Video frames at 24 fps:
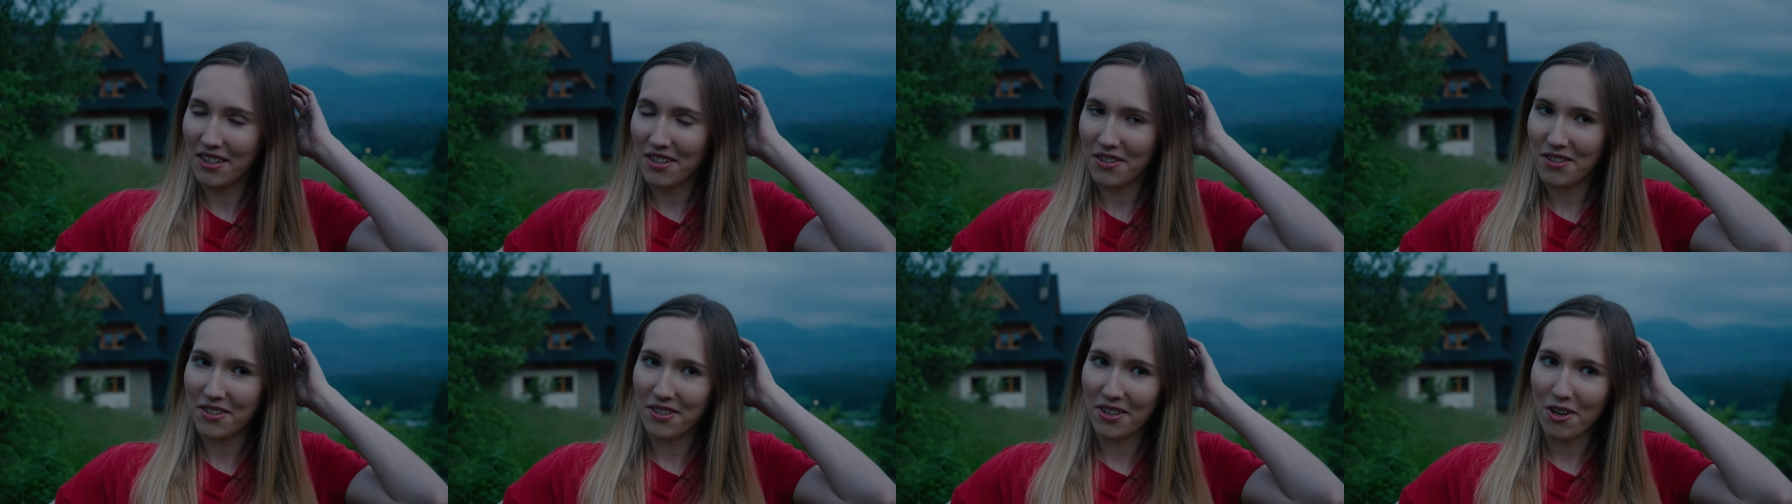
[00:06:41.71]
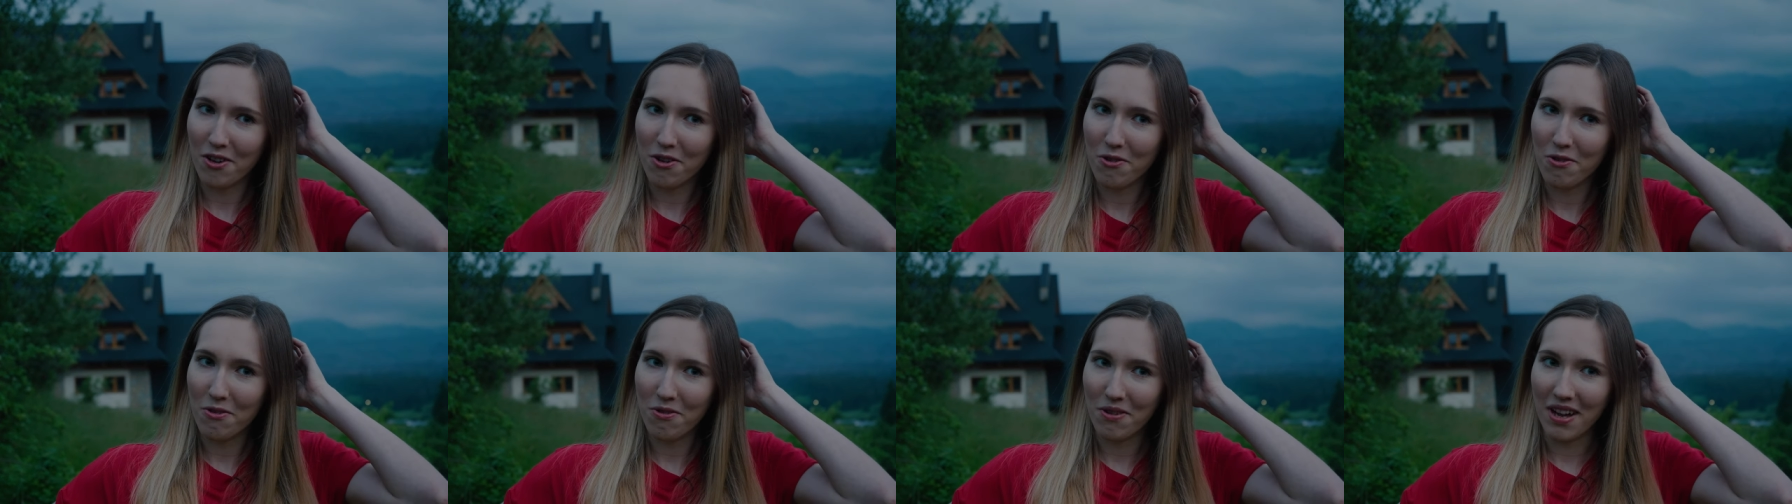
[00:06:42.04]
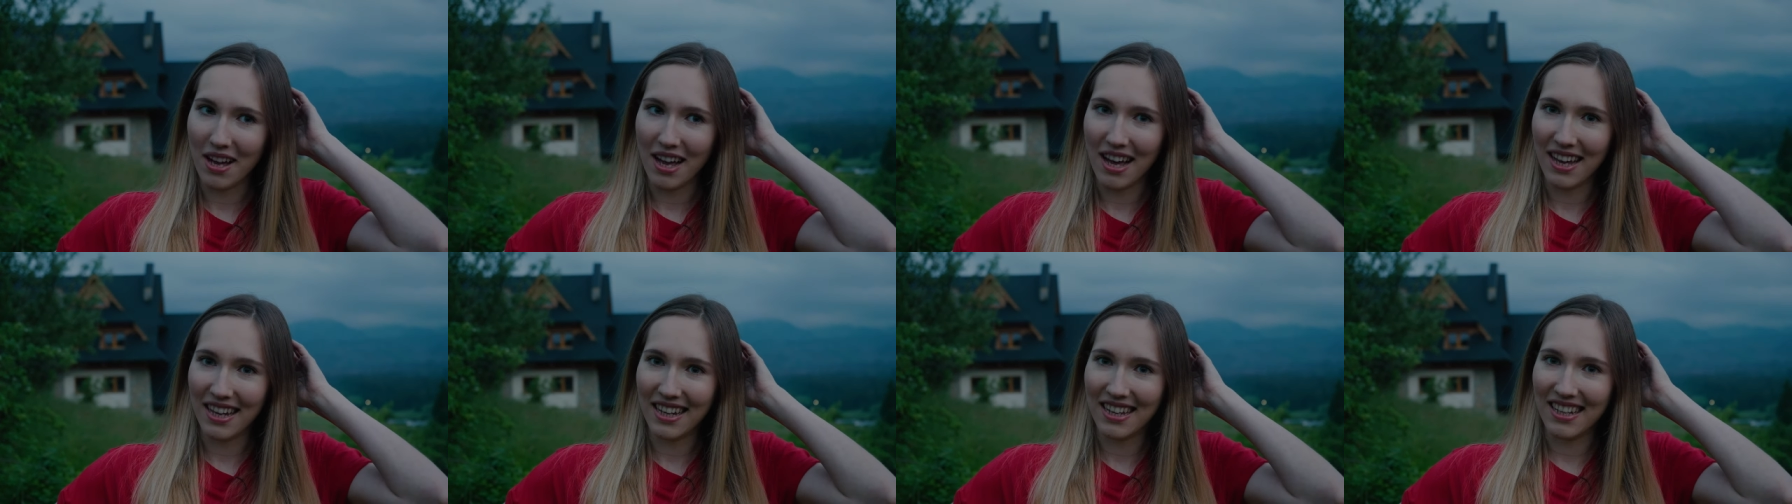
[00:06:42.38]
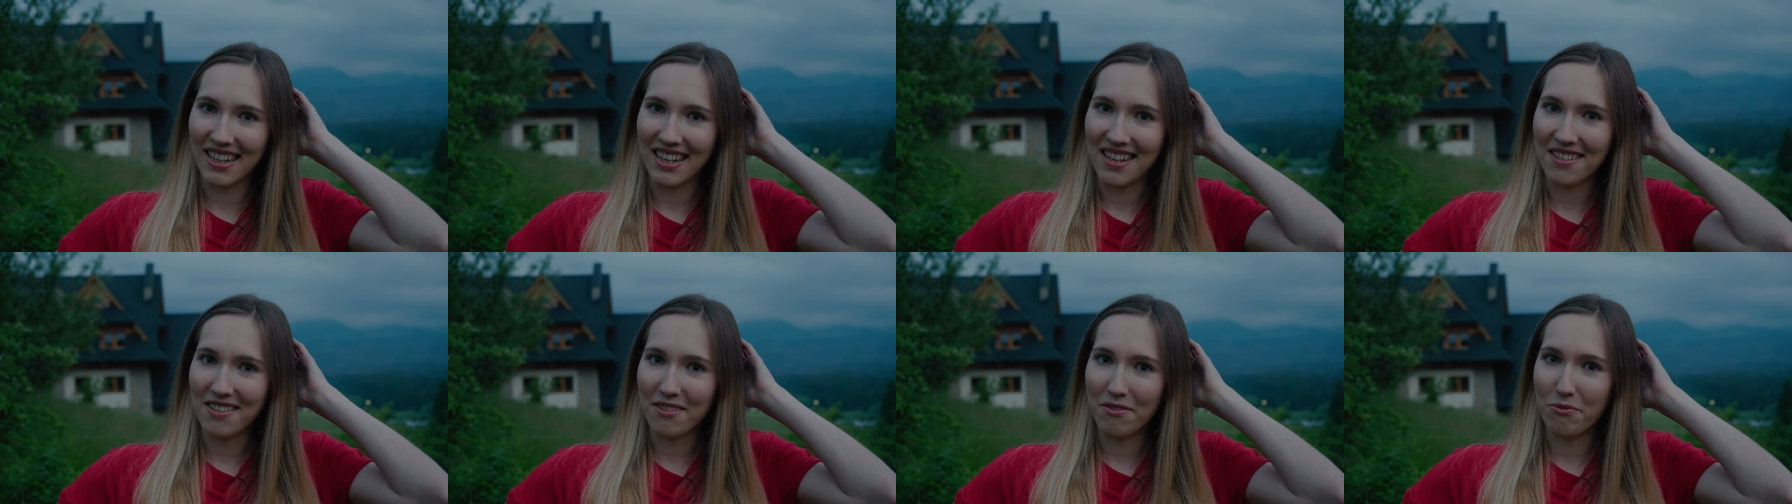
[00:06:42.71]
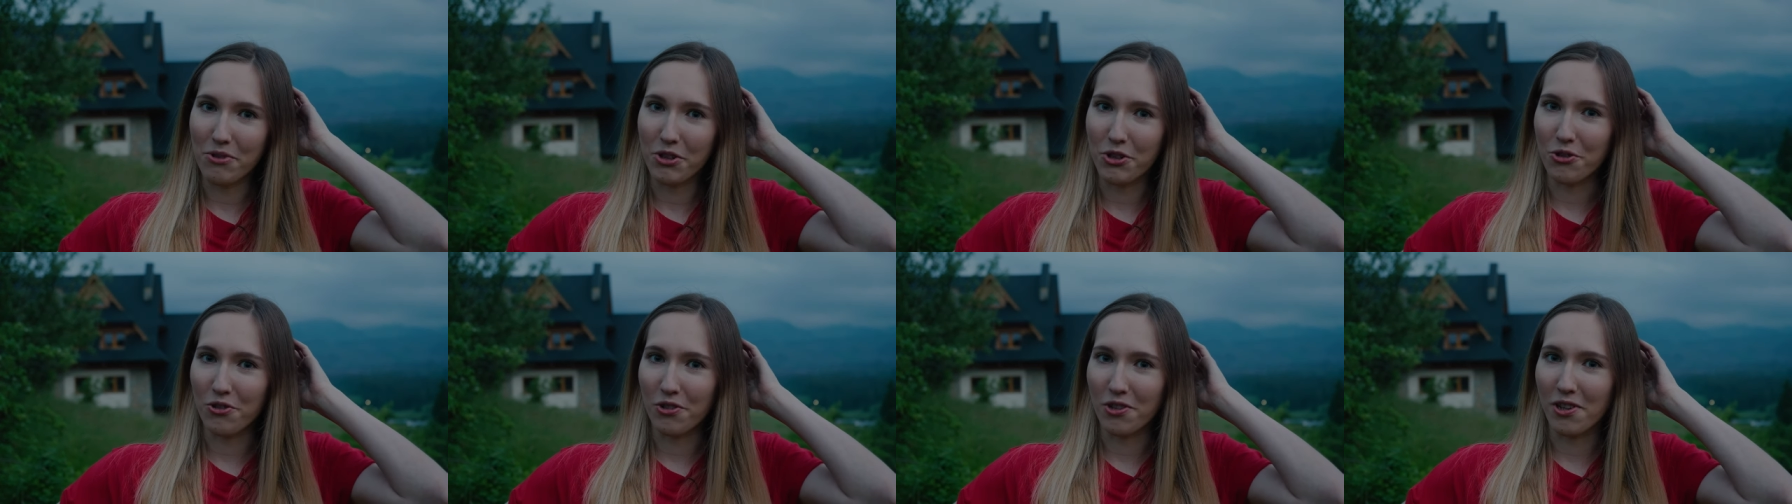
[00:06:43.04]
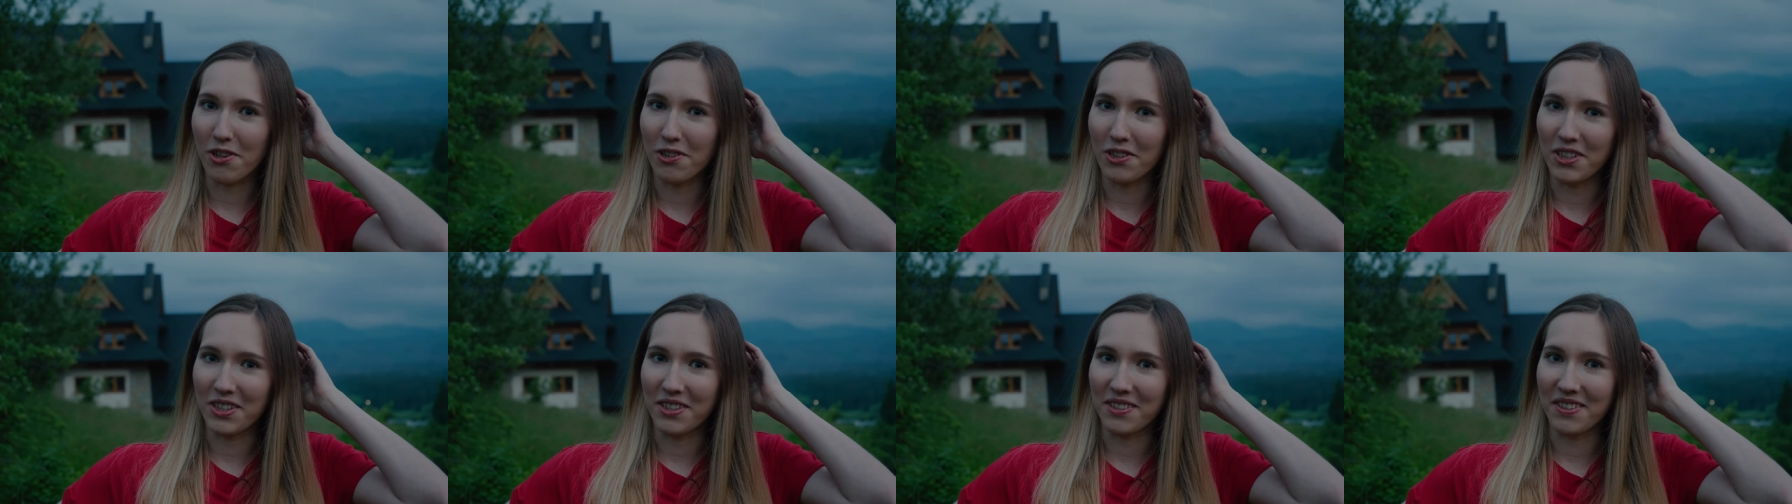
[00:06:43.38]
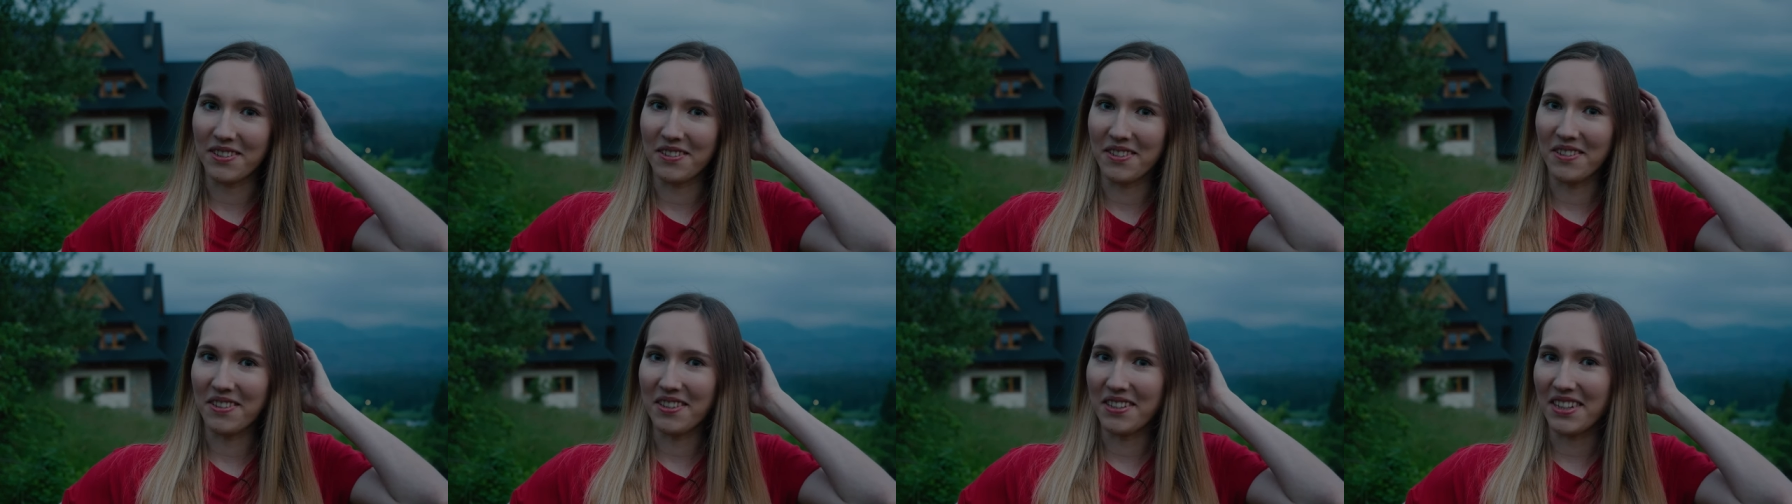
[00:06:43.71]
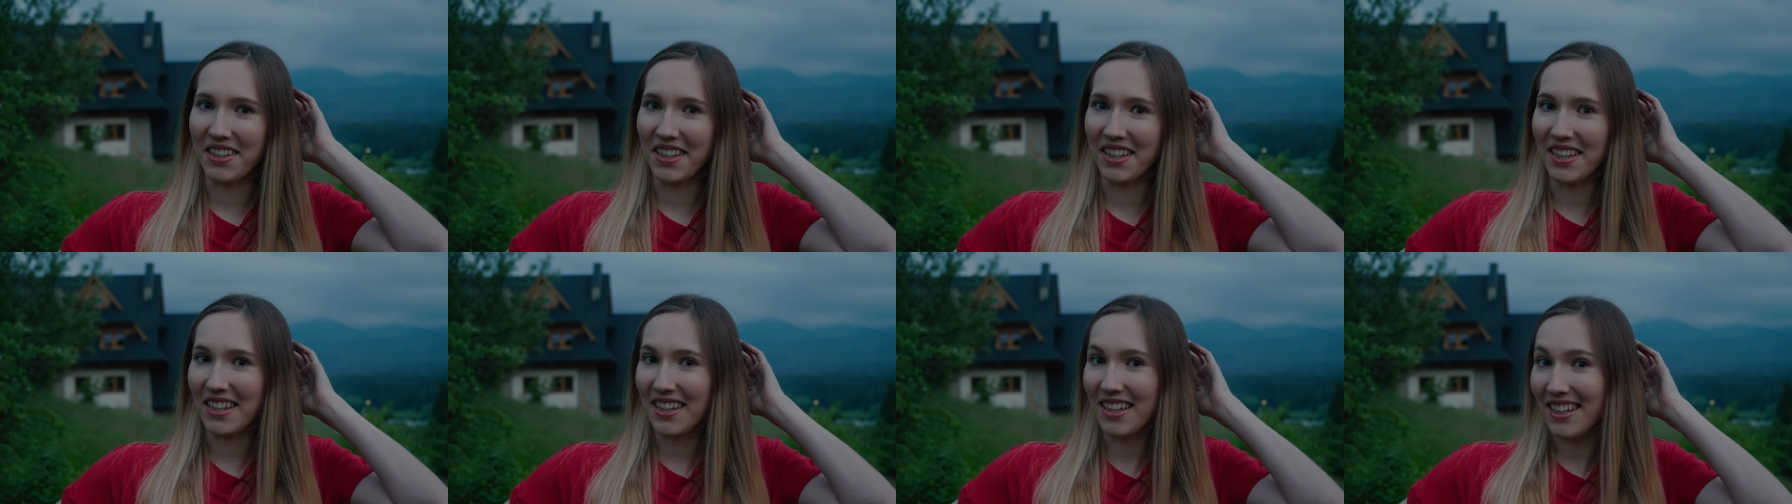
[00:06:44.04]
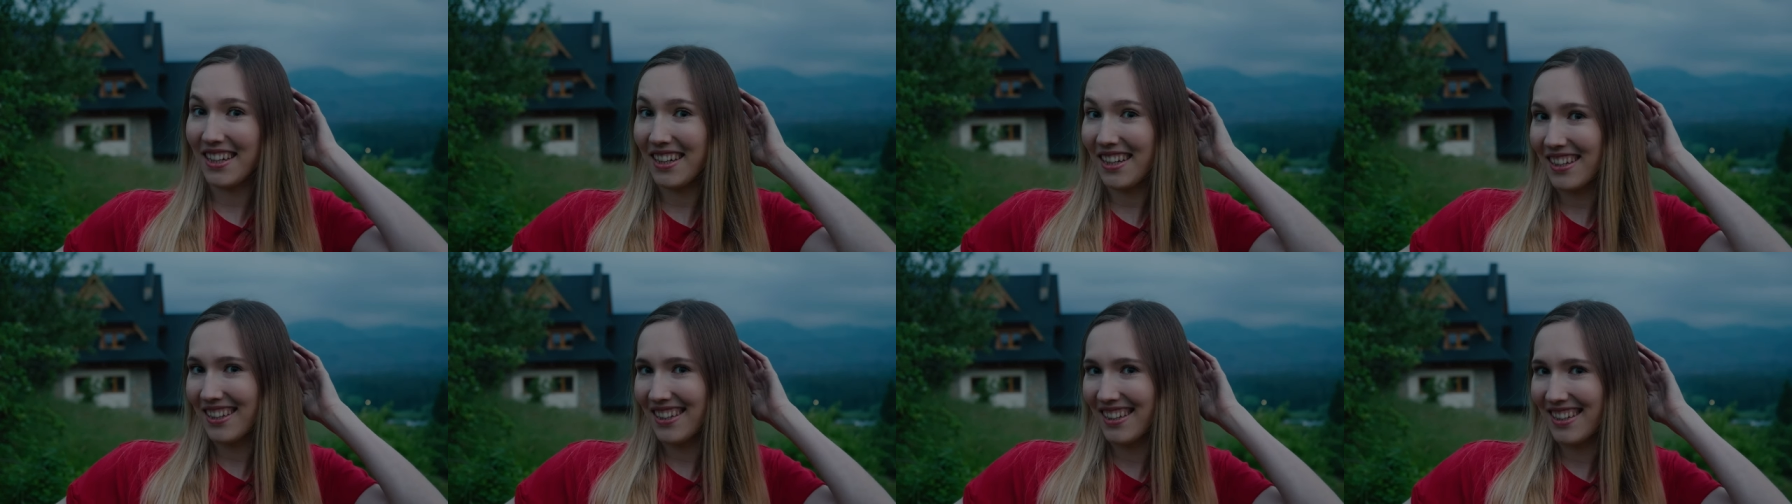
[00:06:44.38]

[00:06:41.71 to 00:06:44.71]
So I guess we should call it tea